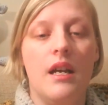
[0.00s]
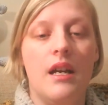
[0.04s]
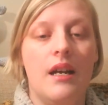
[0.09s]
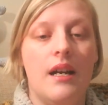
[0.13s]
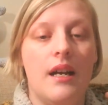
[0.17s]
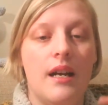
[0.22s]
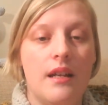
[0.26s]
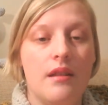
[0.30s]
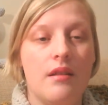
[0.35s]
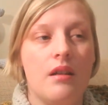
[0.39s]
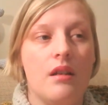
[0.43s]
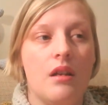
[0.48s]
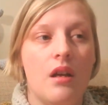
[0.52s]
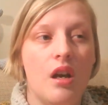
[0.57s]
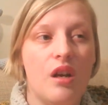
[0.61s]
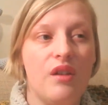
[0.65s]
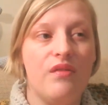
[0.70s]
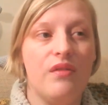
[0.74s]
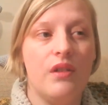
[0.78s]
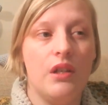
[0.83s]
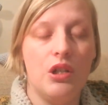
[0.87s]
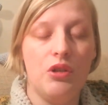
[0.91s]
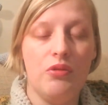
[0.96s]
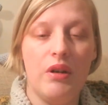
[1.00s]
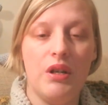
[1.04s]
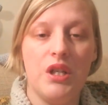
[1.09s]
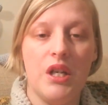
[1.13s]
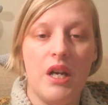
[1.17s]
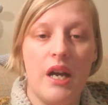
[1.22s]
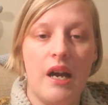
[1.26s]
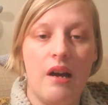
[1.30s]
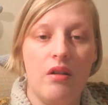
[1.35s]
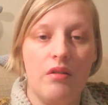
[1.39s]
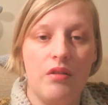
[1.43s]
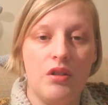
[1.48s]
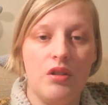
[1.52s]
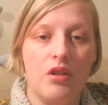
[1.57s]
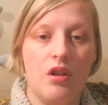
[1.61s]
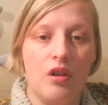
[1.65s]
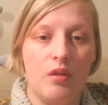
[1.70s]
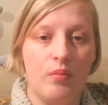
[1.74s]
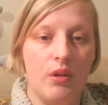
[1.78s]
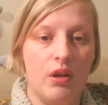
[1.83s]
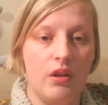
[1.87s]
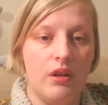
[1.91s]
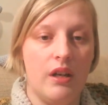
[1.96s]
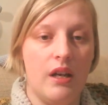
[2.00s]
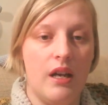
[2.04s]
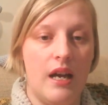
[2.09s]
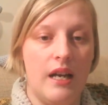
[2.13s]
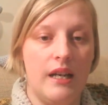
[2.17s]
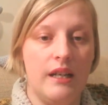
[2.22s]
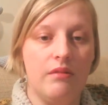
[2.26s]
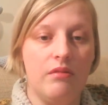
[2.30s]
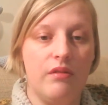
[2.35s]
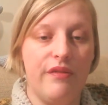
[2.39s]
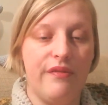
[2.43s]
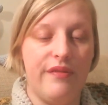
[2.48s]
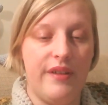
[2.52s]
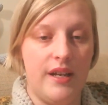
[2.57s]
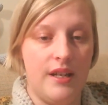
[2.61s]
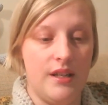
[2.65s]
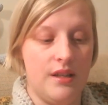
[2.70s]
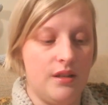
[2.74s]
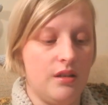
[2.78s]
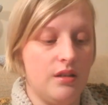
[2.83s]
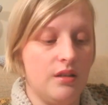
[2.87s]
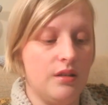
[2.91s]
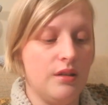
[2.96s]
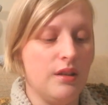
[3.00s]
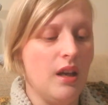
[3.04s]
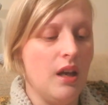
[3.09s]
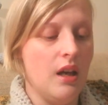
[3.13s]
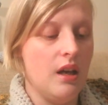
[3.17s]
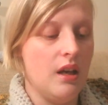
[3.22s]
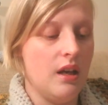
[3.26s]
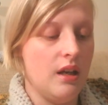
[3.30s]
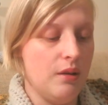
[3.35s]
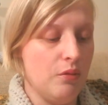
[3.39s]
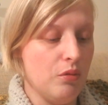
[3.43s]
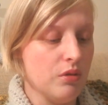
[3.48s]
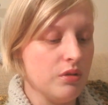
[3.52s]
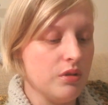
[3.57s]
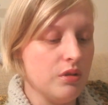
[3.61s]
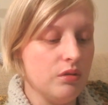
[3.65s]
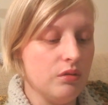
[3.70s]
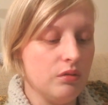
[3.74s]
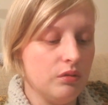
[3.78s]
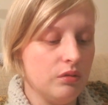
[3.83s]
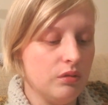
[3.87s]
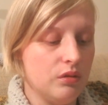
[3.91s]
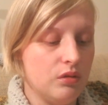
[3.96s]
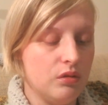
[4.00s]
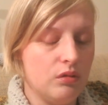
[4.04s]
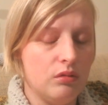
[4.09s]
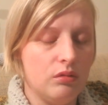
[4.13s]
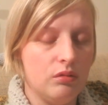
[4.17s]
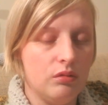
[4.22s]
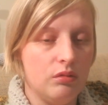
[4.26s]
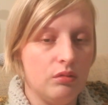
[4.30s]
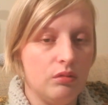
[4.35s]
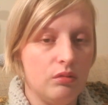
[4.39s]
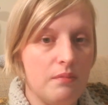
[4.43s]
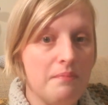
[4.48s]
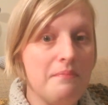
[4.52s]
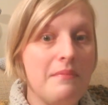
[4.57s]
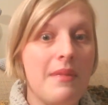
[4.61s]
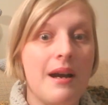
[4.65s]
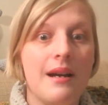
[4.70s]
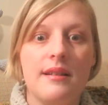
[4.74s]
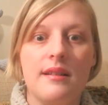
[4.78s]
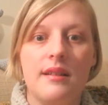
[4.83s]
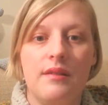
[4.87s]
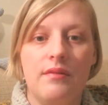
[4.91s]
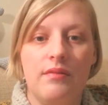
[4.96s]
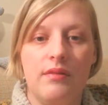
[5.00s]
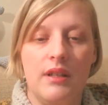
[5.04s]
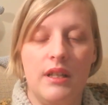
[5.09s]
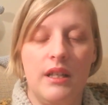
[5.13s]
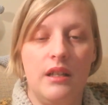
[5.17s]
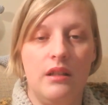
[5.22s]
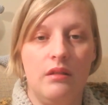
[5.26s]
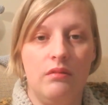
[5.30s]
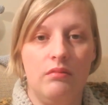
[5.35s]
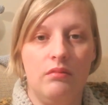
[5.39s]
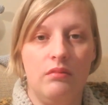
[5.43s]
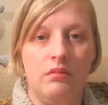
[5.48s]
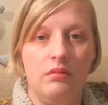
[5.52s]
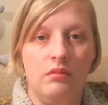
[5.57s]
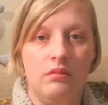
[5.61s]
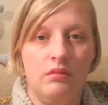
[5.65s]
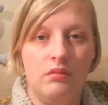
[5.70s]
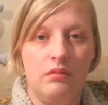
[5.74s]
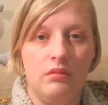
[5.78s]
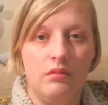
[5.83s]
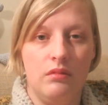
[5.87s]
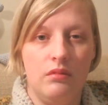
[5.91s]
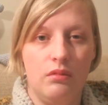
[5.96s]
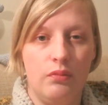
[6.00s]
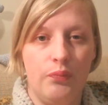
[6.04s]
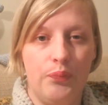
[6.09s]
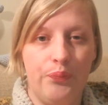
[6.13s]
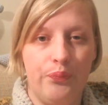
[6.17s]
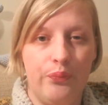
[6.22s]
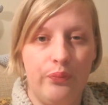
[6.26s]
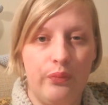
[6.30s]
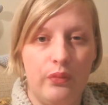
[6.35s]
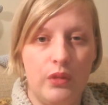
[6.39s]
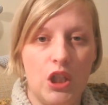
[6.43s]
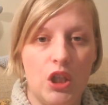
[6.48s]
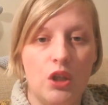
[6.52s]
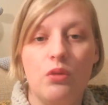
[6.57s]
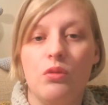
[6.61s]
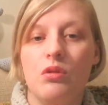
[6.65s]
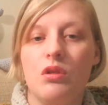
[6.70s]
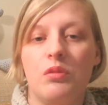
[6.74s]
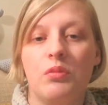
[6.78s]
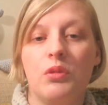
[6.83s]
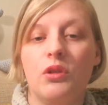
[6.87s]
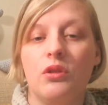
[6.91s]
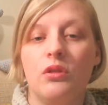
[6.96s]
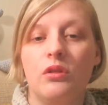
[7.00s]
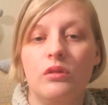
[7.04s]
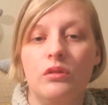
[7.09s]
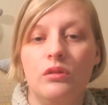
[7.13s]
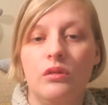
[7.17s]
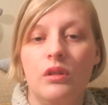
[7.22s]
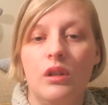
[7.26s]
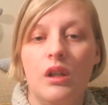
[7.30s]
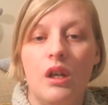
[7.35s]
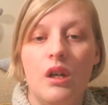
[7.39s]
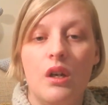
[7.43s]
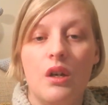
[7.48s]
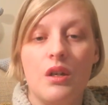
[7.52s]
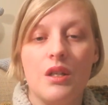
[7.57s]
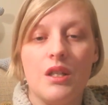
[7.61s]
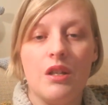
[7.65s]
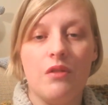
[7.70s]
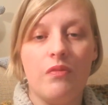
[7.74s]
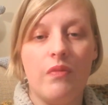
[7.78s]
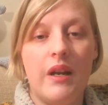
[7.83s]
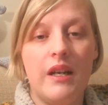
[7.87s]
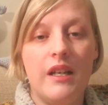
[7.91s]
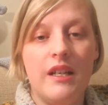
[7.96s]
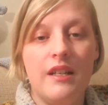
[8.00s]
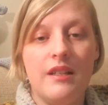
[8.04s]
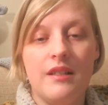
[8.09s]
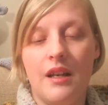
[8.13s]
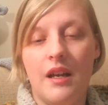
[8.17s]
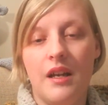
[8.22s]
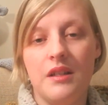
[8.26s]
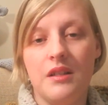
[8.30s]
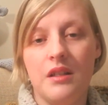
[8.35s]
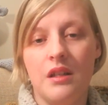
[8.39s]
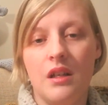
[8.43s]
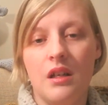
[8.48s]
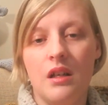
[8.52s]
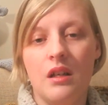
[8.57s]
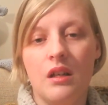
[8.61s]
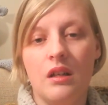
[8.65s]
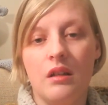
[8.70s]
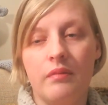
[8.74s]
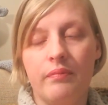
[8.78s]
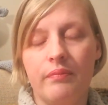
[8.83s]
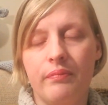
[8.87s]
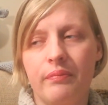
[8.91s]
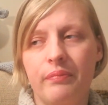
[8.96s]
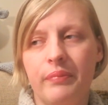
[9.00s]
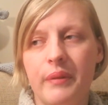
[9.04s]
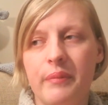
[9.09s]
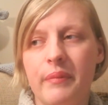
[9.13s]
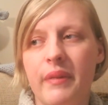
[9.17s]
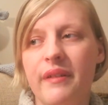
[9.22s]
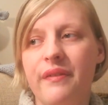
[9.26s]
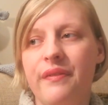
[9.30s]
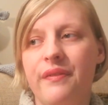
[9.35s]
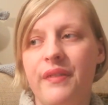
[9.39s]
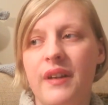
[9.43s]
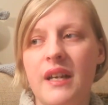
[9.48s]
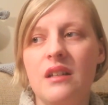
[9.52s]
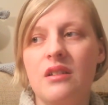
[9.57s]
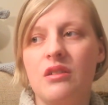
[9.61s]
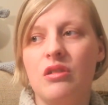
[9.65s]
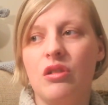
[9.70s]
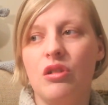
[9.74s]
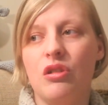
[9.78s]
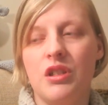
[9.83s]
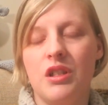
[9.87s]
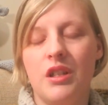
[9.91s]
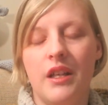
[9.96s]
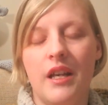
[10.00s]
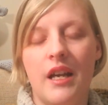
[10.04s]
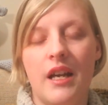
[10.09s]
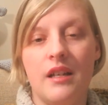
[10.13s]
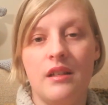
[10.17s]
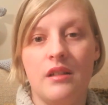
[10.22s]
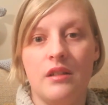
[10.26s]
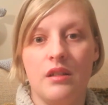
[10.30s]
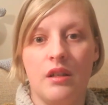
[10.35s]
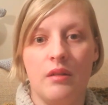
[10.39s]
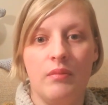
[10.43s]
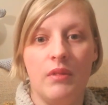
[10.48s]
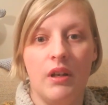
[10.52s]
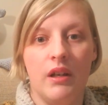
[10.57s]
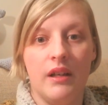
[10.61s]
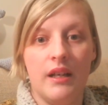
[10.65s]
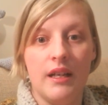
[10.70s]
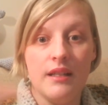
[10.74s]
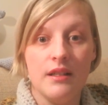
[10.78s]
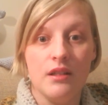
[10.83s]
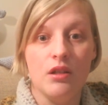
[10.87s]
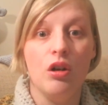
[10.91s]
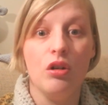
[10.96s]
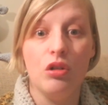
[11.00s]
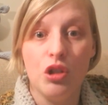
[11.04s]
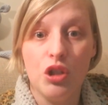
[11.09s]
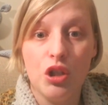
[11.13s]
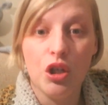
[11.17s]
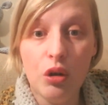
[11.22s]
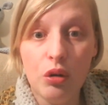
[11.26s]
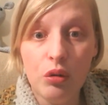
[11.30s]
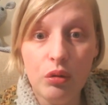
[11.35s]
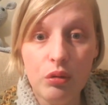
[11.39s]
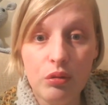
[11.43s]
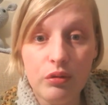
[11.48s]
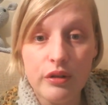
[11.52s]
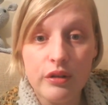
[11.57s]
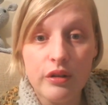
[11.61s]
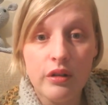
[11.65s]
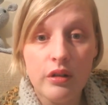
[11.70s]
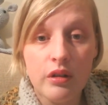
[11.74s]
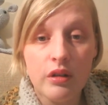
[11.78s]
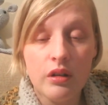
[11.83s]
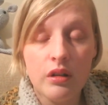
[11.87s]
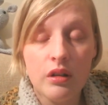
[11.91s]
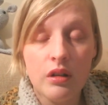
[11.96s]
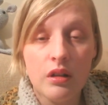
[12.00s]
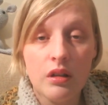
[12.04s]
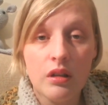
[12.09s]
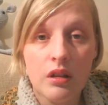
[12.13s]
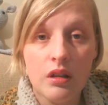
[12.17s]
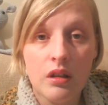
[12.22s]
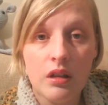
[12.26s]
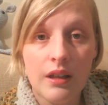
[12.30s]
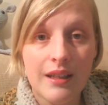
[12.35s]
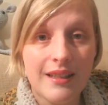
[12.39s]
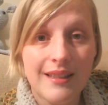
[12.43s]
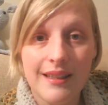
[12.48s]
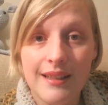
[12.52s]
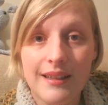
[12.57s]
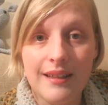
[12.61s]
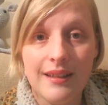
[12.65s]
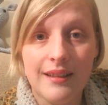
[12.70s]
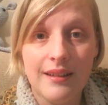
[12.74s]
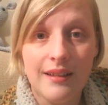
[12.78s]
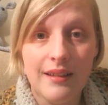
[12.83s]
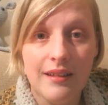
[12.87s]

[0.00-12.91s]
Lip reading: and then hopefully stretch it out on the sock blocker and it will fit, because it wasn't massively too small. So when he said, but my feet touch the end, I'm like, it's not shoes, is it?